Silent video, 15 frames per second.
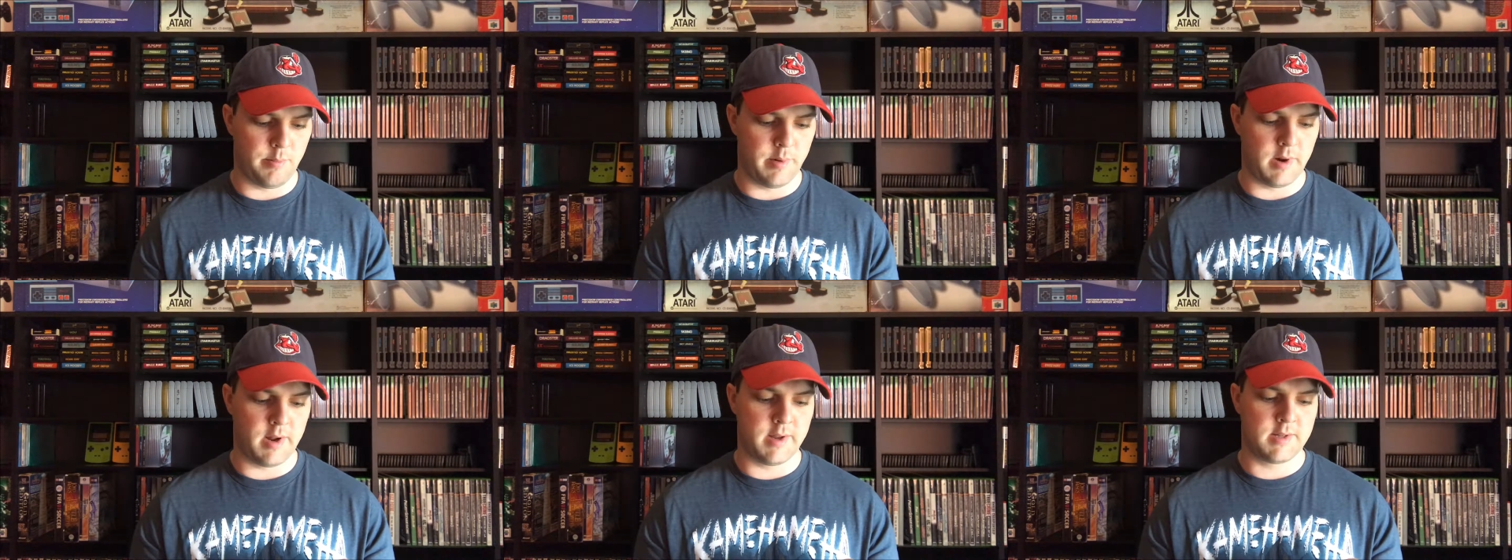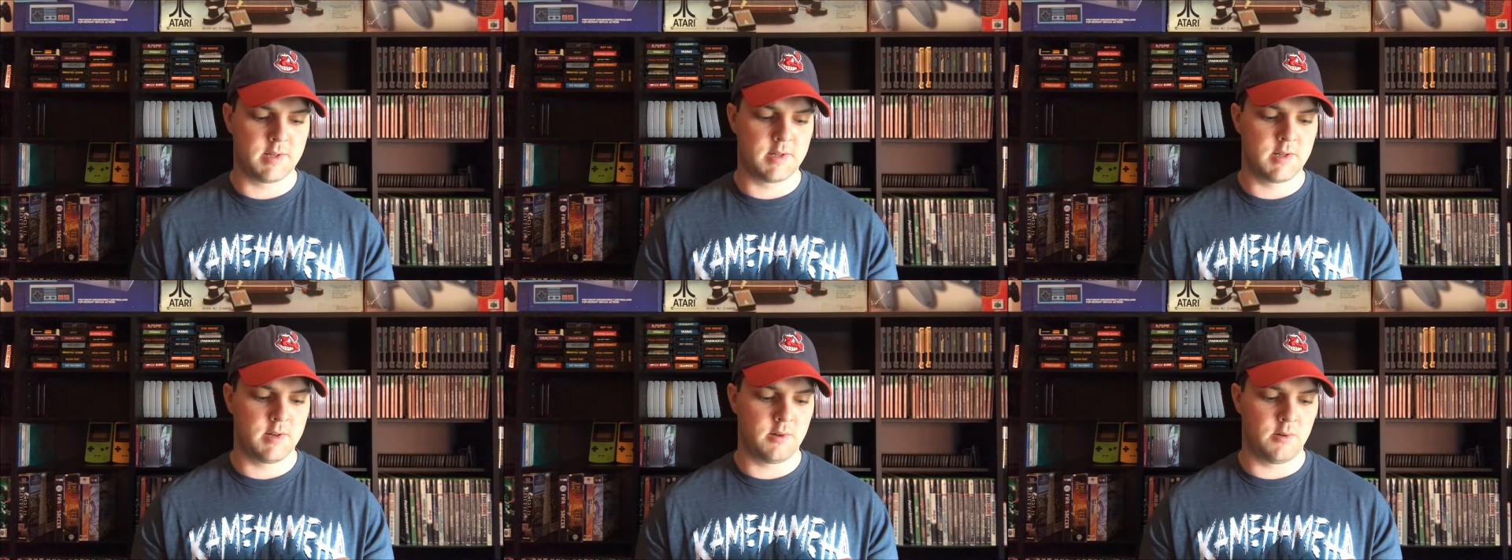But I
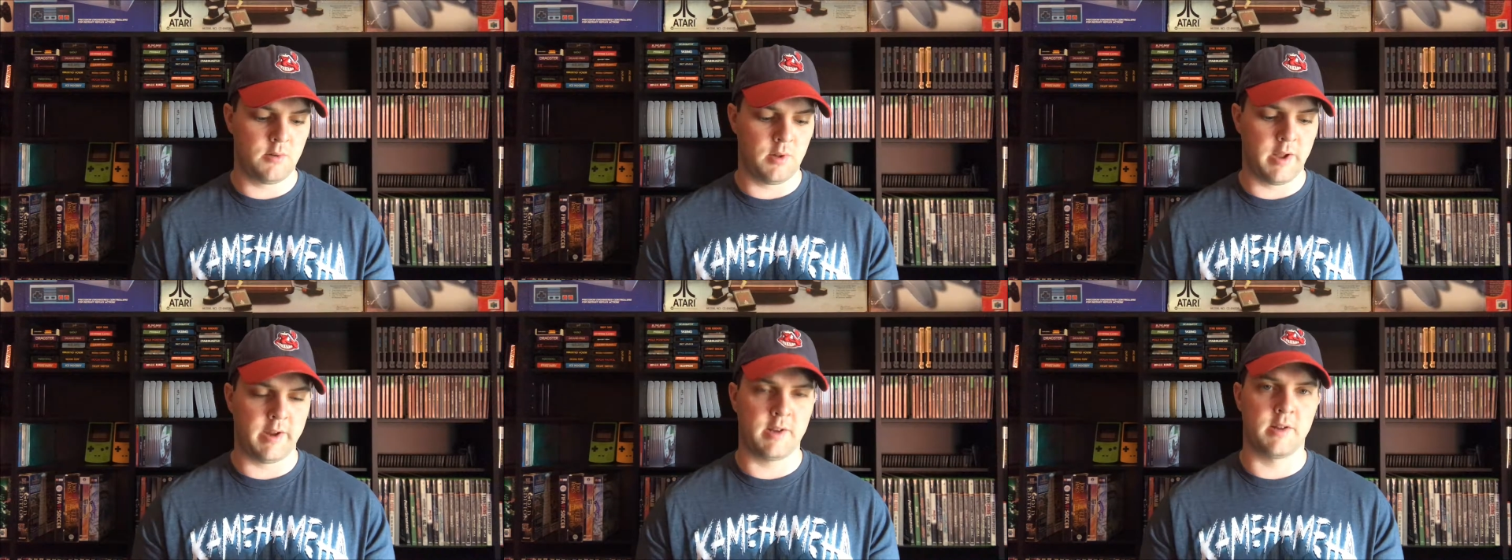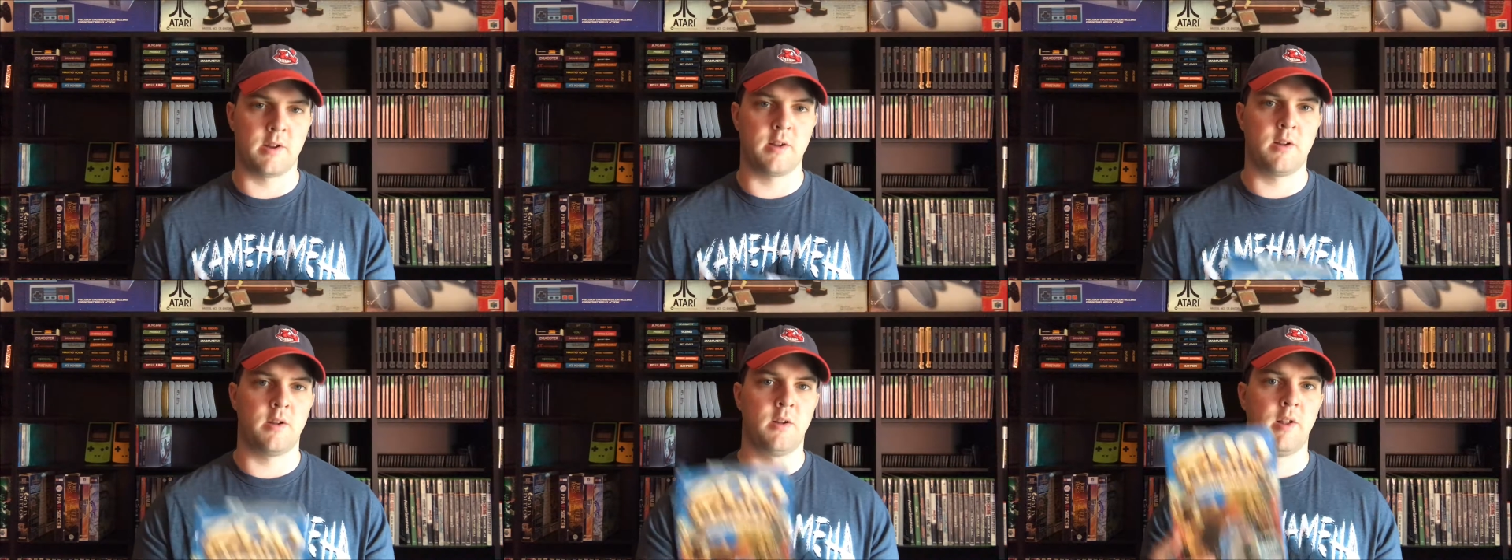still like to
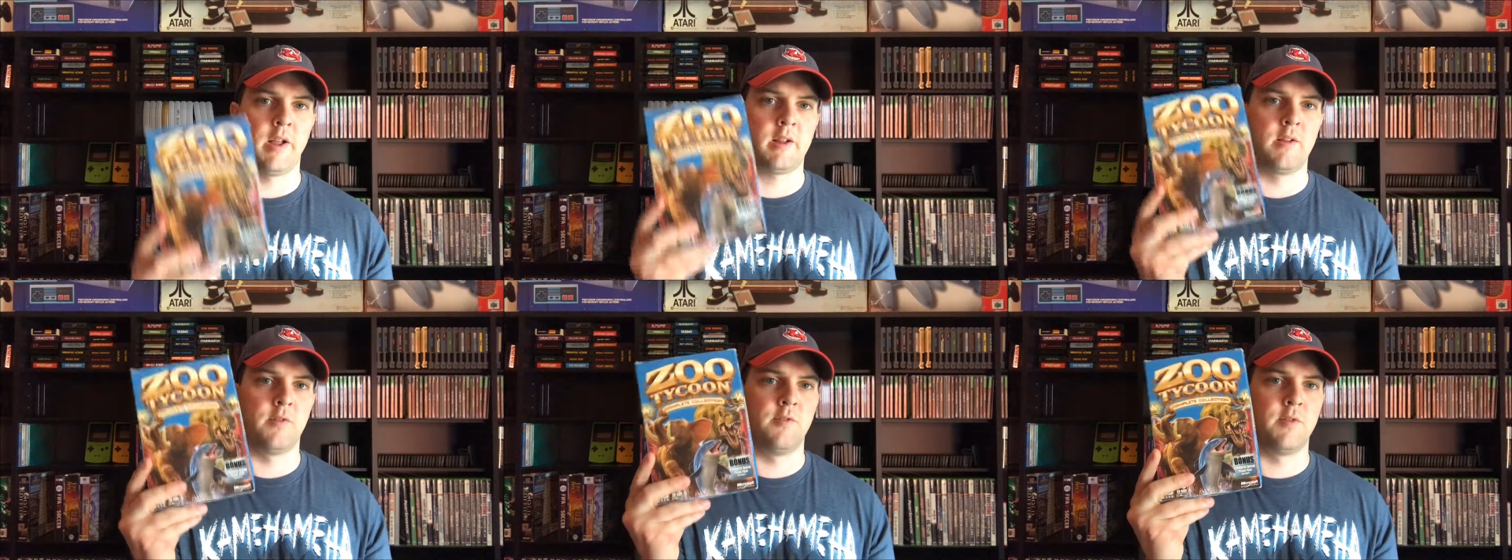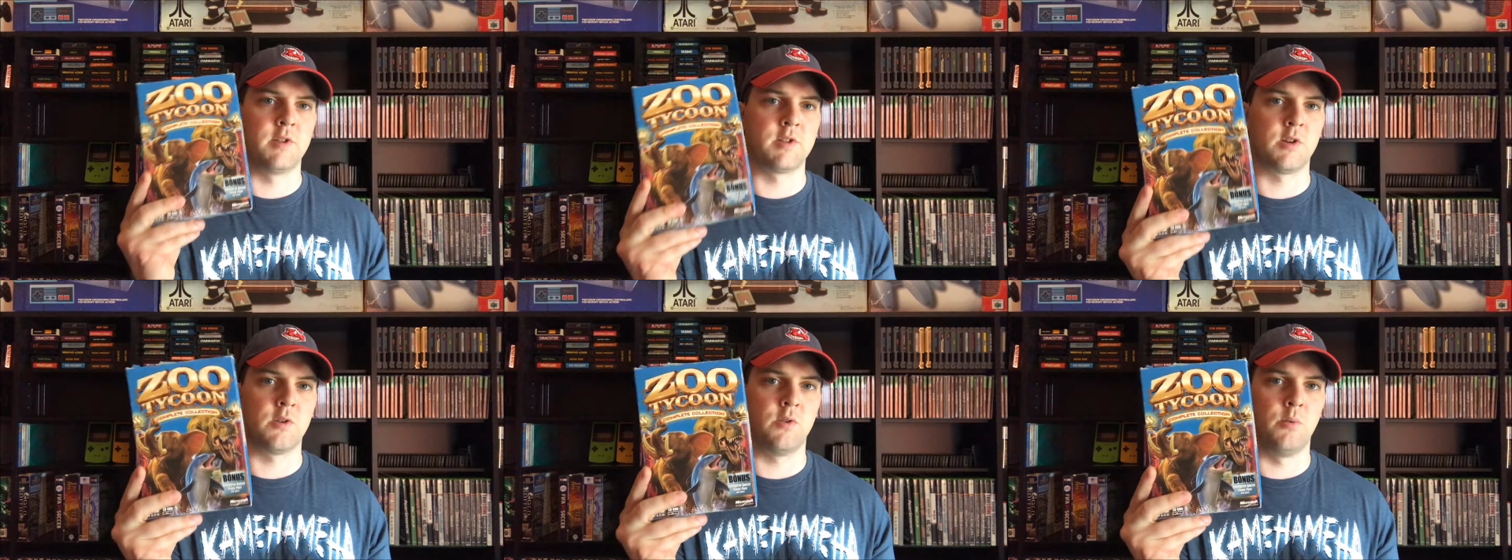collect the
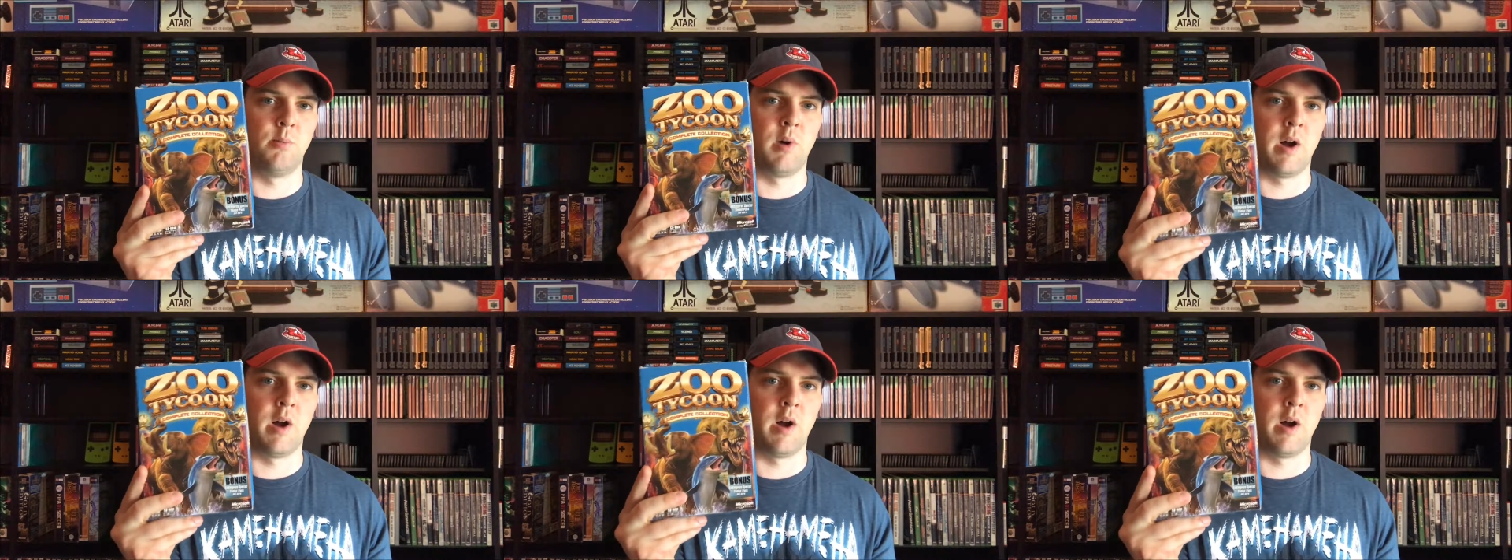physical